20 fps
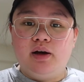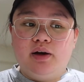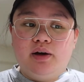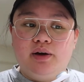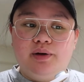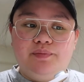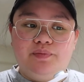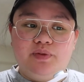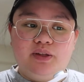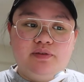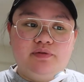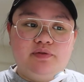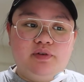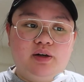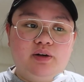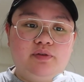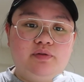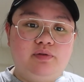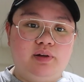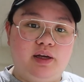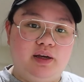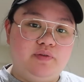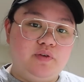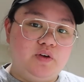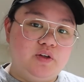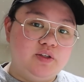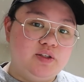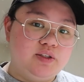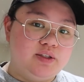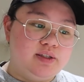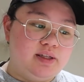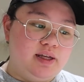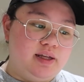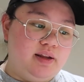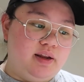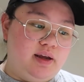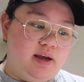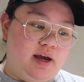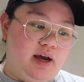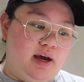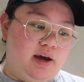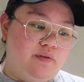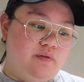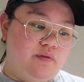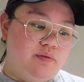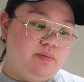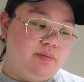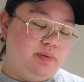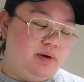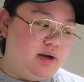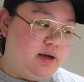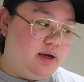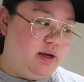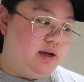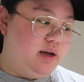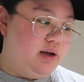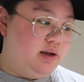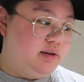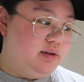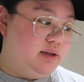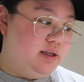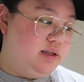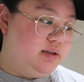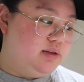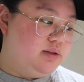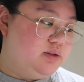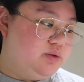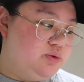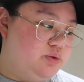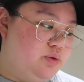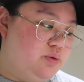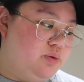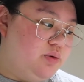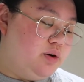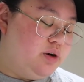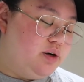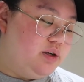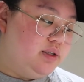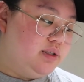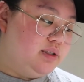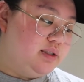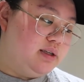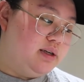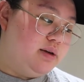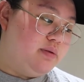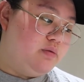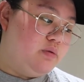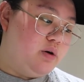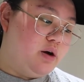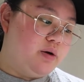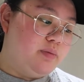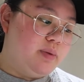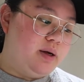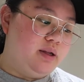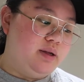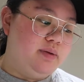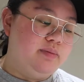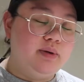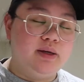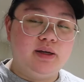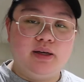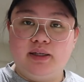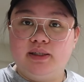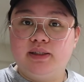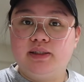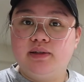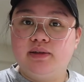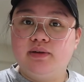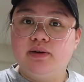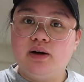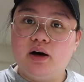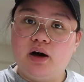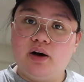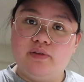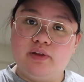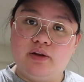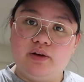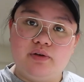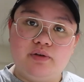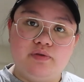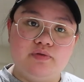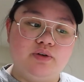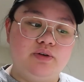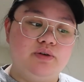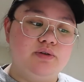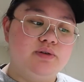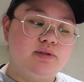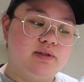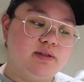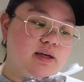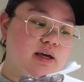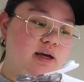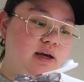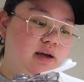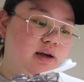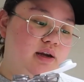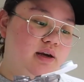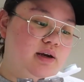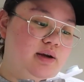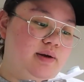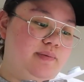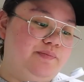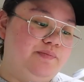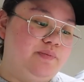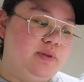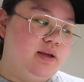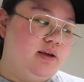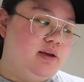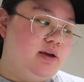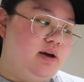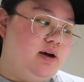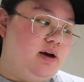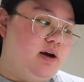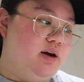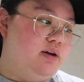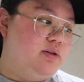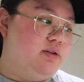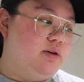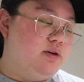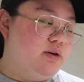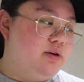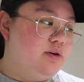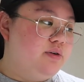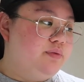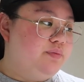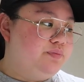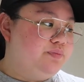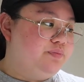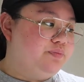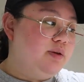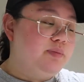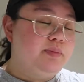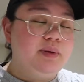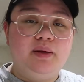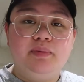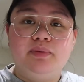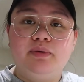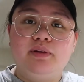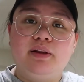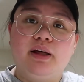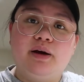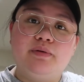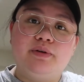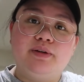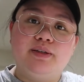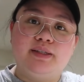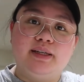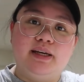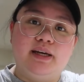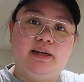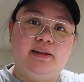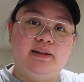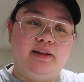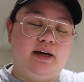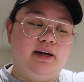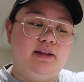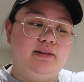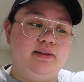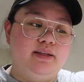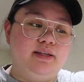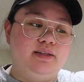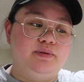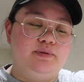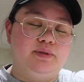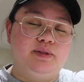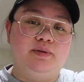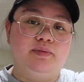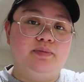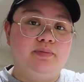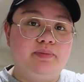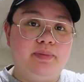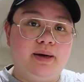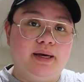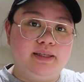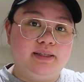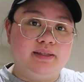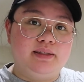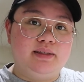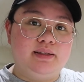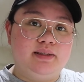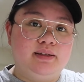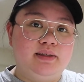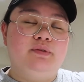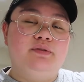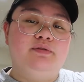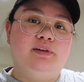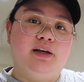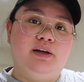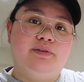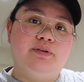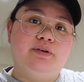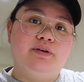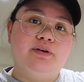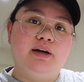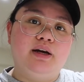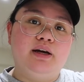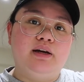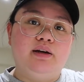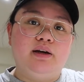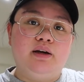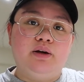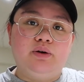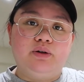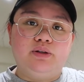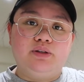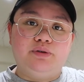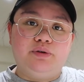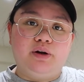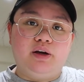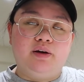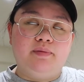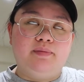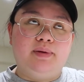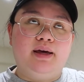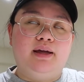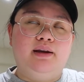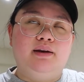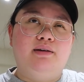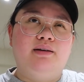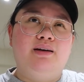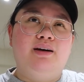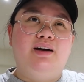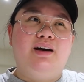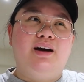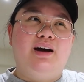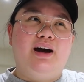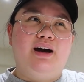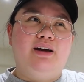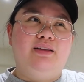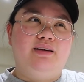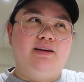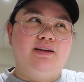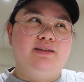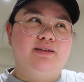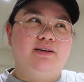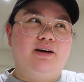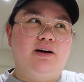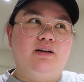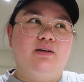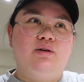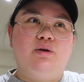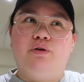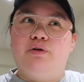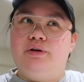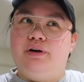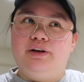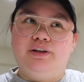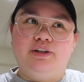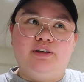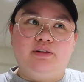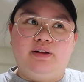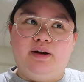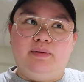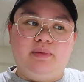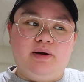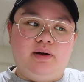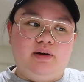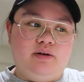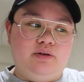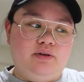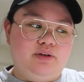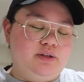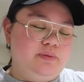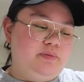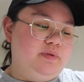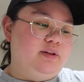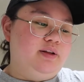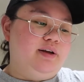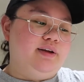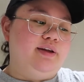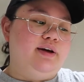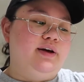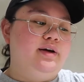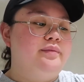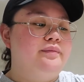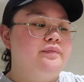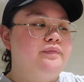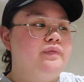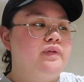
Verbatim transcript: um, different flavors that they have, but I leaned towards watermelon because of the reviews and uh, other people that were saying that this was the best flavor, and they also recommend, I think it's called orange lemon or something like that.